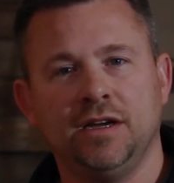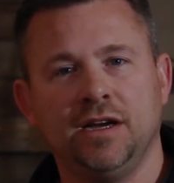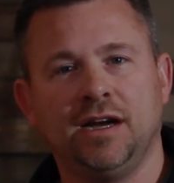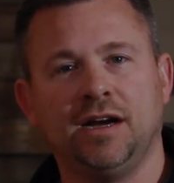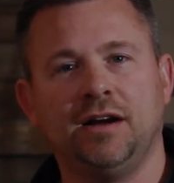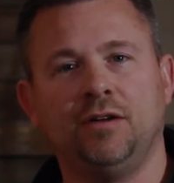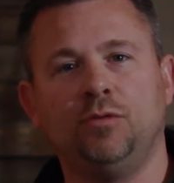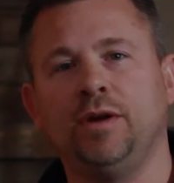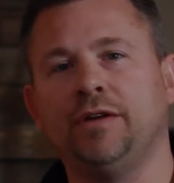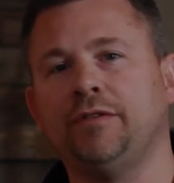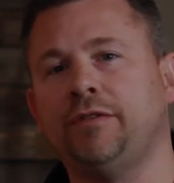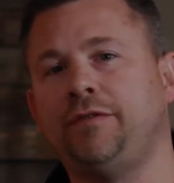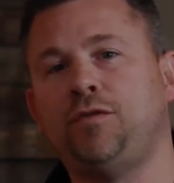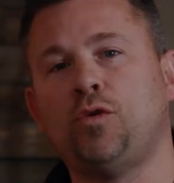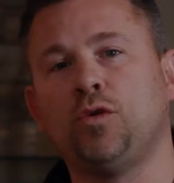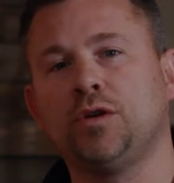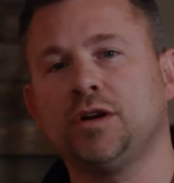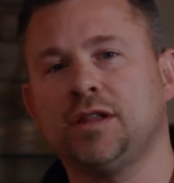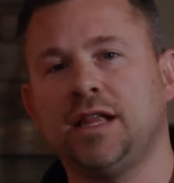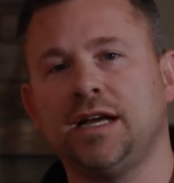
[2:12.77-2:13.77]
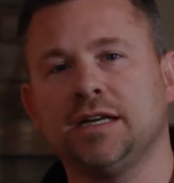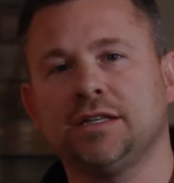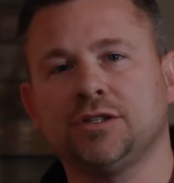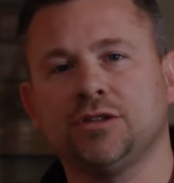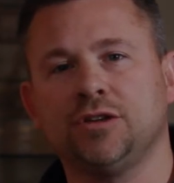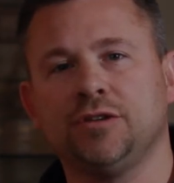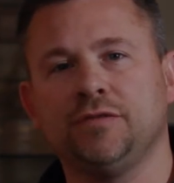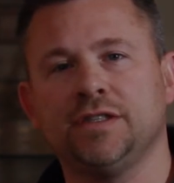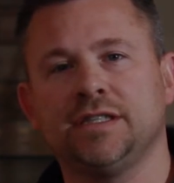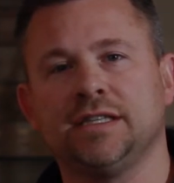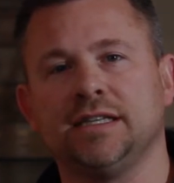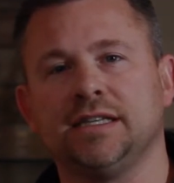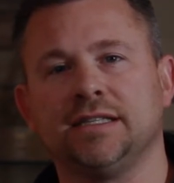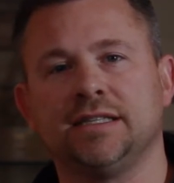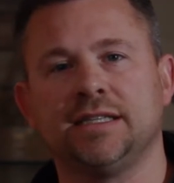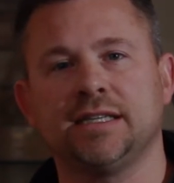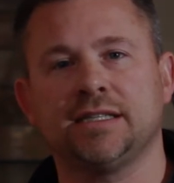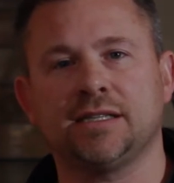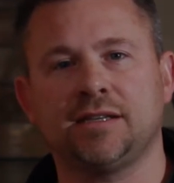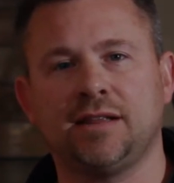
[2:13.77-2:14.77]
Uh, we have a 4 o'clock service and a
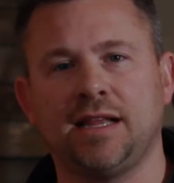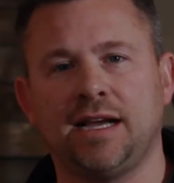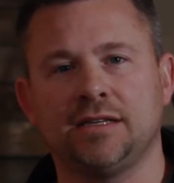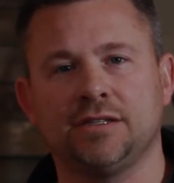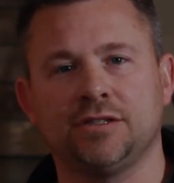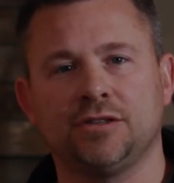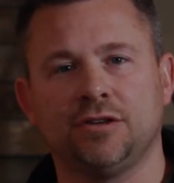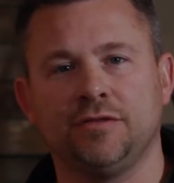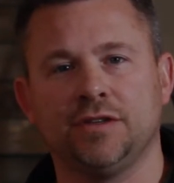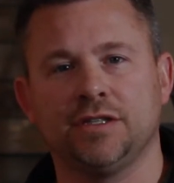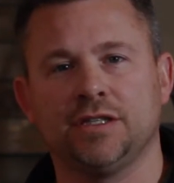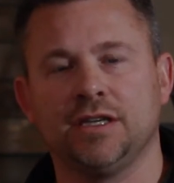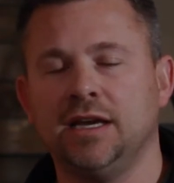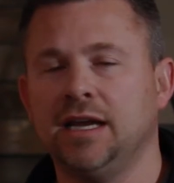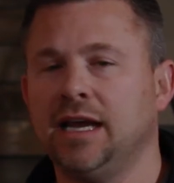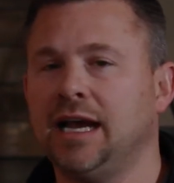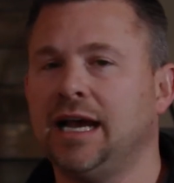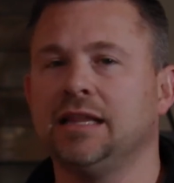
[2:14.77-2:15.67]
6 o'clock service.